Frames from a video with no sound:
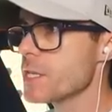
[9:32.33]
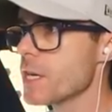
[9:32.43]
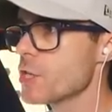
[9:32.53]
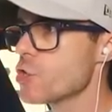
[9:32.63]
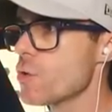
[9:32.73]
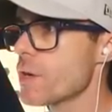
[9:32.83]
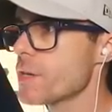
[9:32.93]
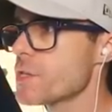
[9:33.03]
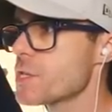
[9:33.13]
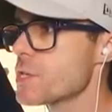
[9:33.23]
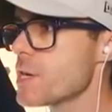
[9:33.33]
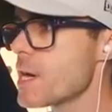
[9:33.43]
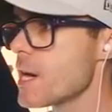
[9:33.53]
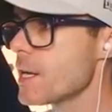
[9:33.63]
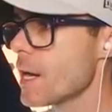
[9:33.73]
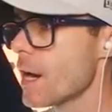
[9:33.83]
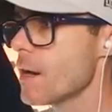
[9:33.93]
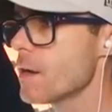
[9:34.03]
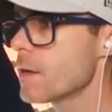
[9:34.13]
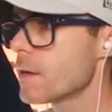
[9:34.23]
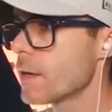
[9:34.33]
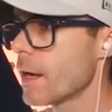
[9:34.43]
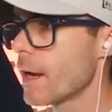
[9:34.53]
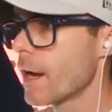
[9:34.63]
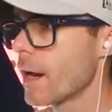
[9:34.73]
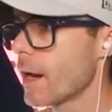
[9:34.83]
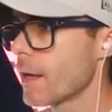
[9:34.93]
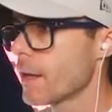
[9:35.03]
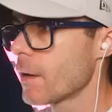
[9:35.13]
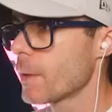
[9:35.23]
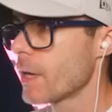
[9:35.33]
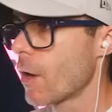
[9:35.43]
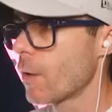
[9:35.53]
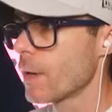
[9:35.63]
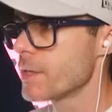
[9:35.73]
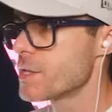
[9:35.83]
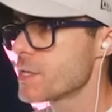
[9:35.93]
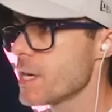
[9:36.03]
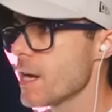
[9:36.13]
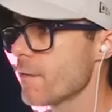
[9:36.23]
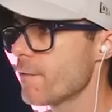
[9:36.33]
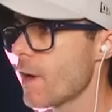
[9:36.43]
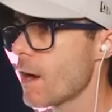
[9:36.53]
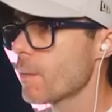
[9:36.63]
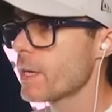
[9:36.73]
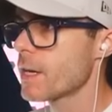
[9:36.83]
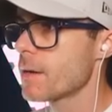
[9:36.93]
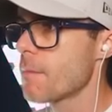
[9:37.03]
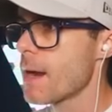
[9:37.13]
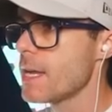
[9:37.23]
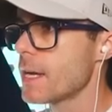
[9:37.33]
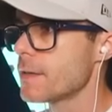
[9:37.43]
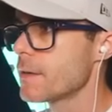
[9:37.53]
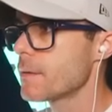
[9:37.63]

gonna try and sneak in. Yeah, there we go. And see how far we can make it.